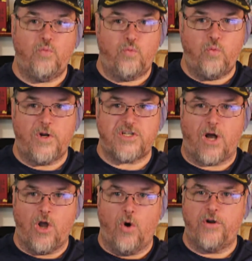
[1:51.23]
which
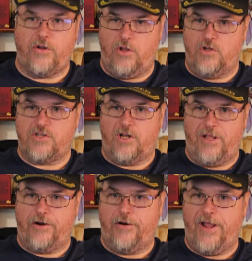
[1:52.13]
I'll go into those at a
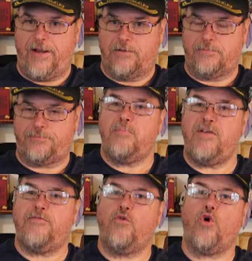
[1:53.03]
later date.
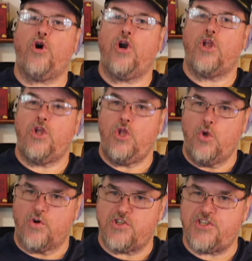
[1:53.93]
Before
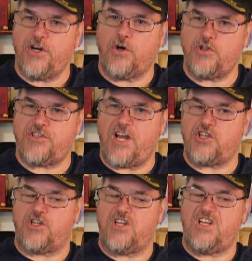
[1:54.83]
your 0
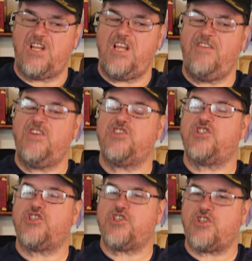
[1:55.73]
session even
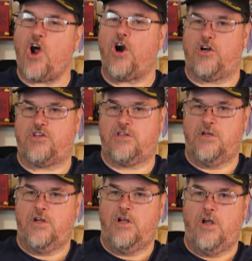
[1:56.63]
starts,
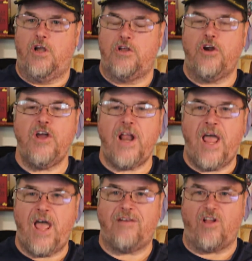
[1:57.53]
you're going to
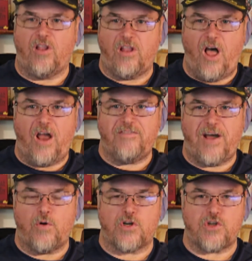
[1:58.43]
have a lot of
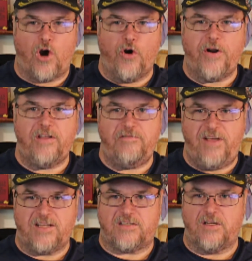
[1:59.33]
hours already
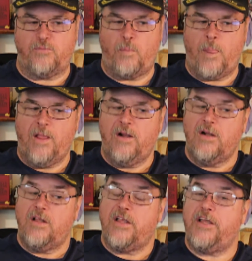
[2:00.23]
invested
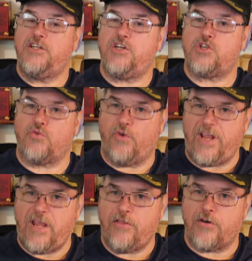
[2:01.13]
in just
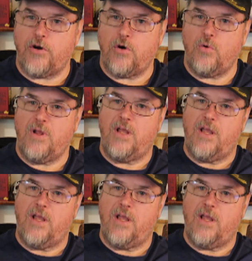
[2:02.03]
reading through